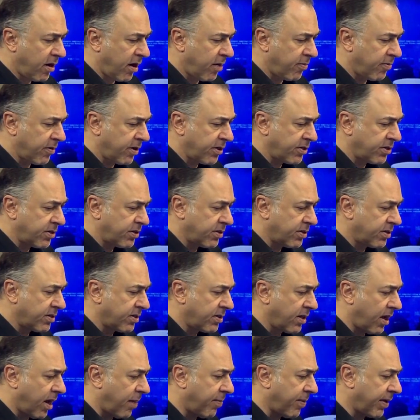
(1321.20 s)
operation to
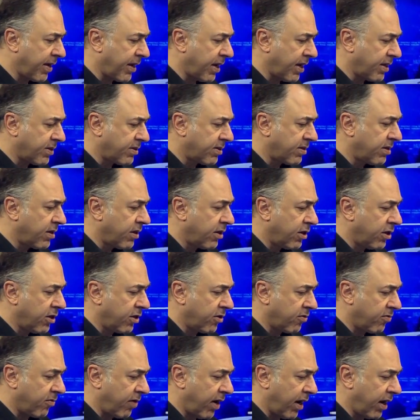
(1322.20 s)
stop against
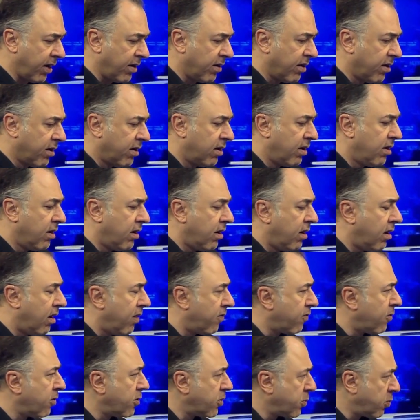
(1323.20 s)
Ukraine.
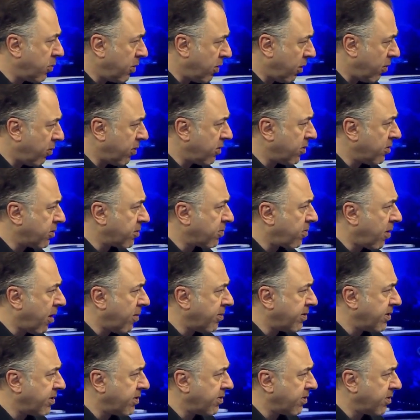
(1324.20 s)
Of course, we know what those
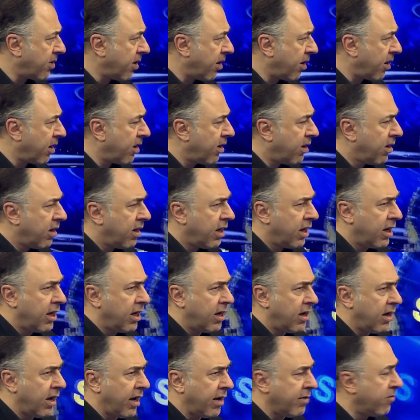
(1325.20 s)
promises are.
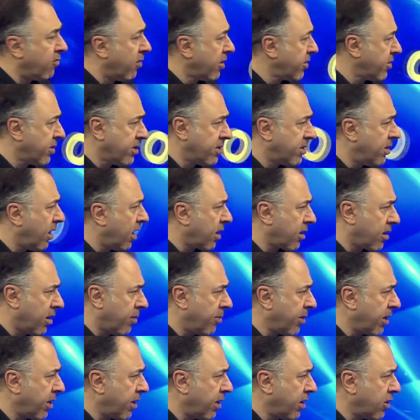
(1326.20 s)
And Russia is not
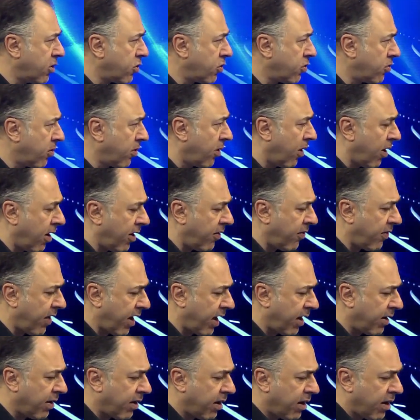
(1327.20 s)
coming short on
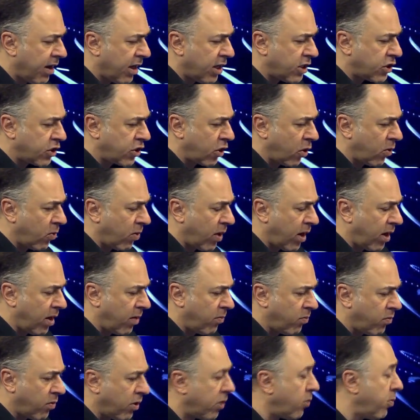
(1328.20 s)
that.
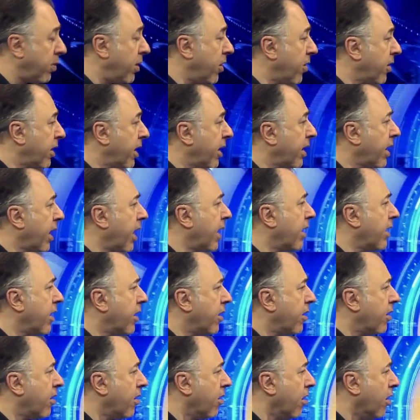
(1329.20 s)
So what are we looking at
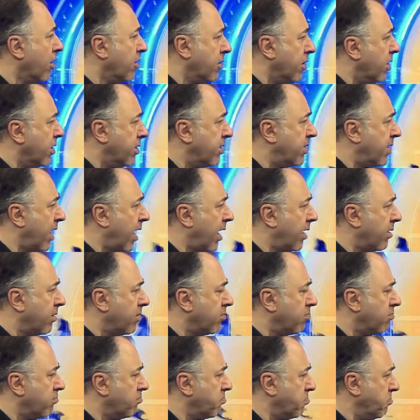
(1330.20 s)
here? Is that
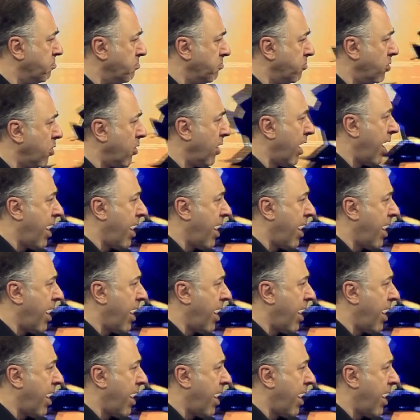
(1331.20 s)
going to